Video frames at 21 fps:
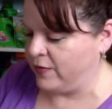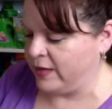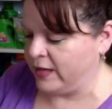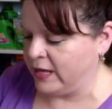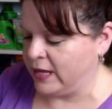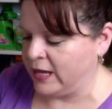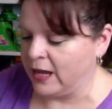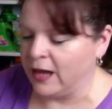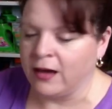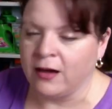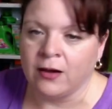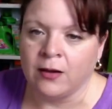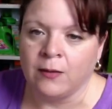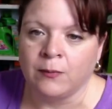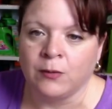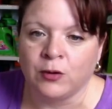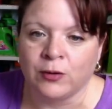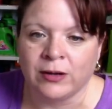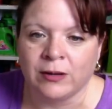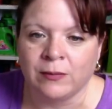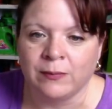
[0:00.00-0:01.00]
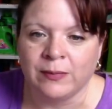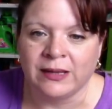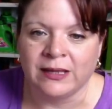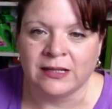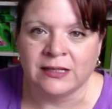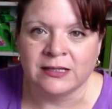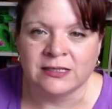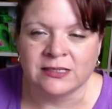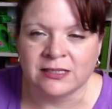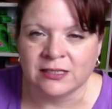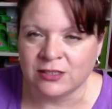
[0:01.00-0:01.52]
the um, green
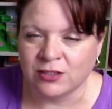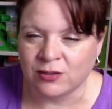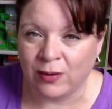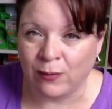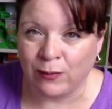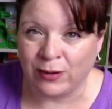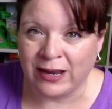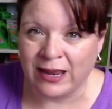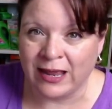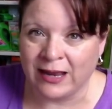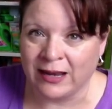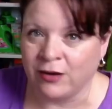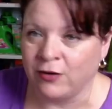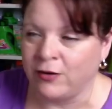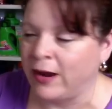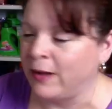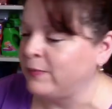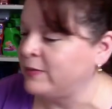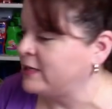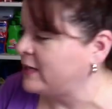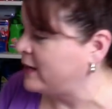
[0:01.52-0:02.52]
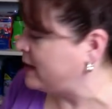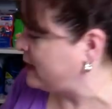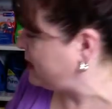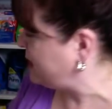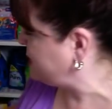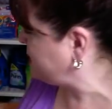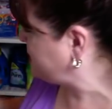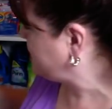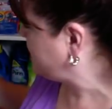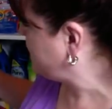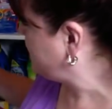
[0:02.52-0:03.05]
beans. So I went ahead and grabbed
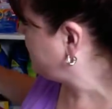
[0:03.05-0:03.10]
it.